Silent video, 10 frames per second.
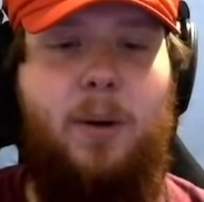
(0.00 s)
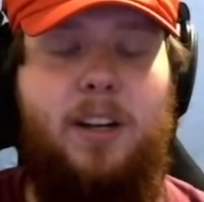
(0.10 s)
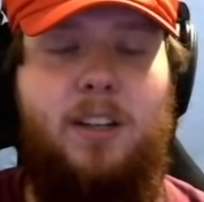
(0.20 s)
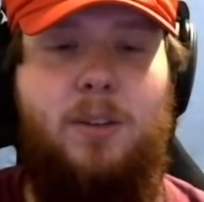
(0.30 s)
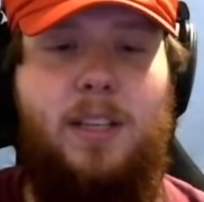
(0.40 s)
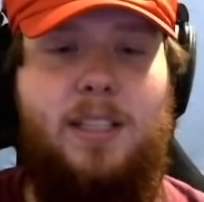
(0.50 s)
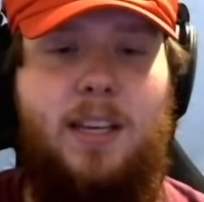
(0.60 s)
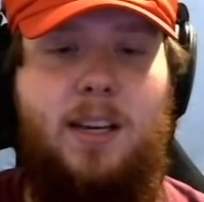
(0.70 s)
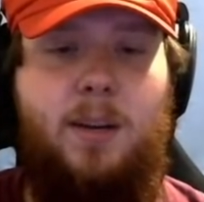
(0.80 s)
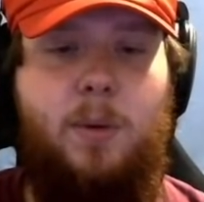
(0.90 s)
we're gonna do this.
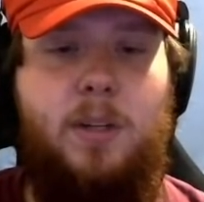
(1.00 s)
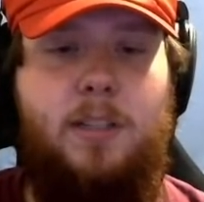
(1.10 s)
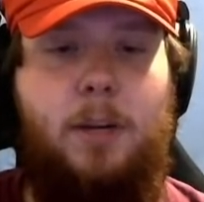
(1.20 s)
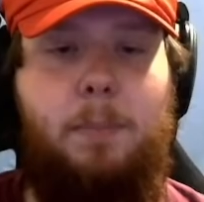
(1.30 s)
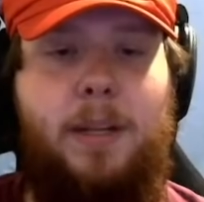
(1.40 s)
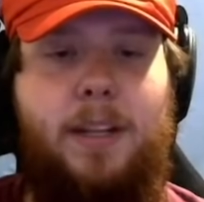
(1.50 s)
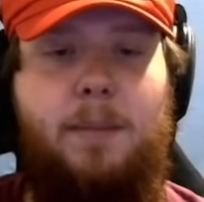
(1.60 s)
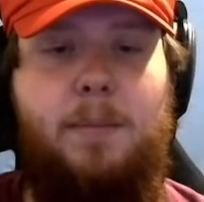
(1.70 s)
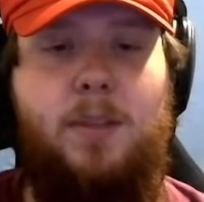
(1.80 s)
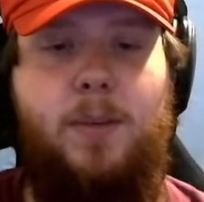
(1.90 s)
We're gonna jump on
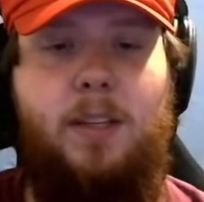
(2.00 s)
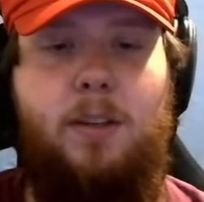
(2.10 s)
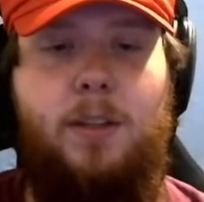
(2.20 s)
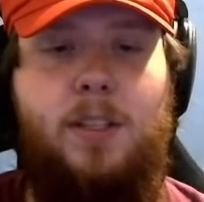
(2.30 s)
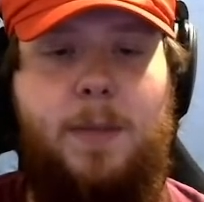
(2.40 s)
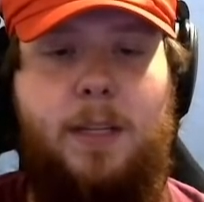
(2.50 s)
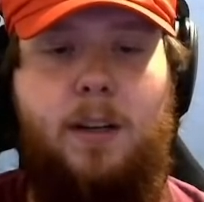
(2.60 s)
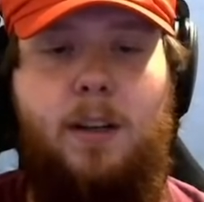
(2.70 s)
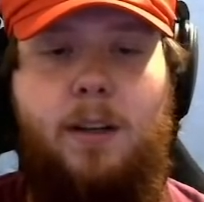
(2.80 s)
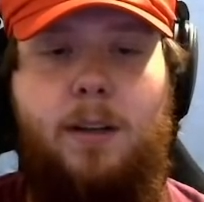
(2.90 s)
them so we can do the spin.